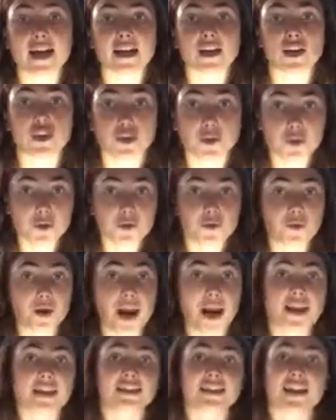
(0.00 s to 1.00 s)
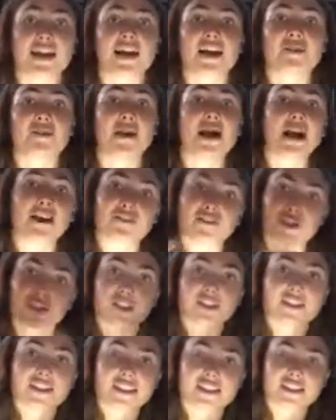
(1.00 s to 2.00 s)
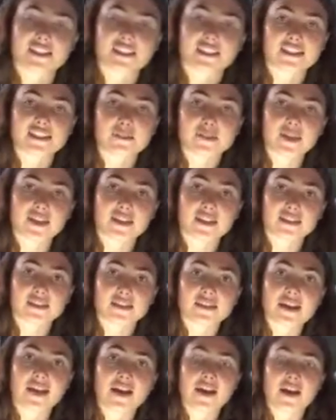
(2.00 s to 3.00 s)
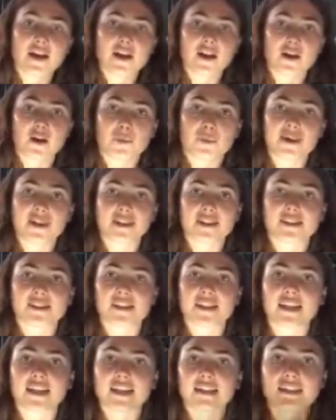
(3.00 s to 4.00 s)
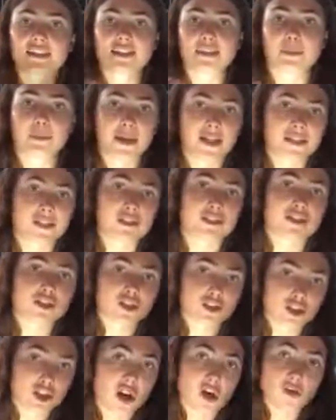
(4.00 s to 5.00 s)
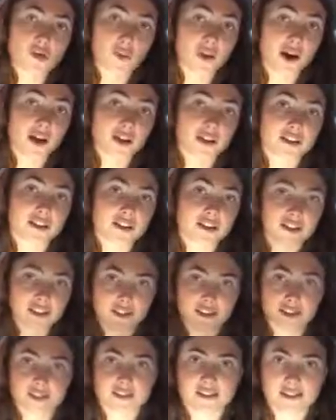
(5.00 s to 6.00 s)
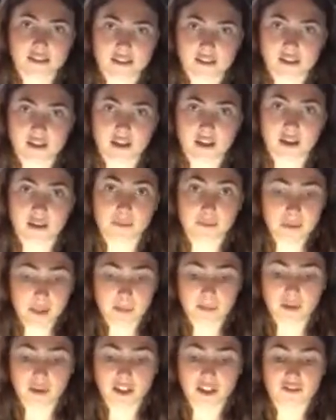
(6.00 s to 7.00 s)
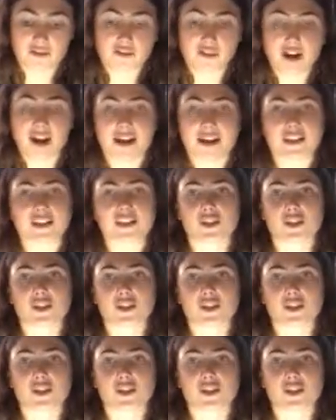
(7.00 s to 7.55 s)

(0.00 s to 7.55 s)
I knew ragtime after listening to this piece because it's depicted so well in this Maple Leaf Rag.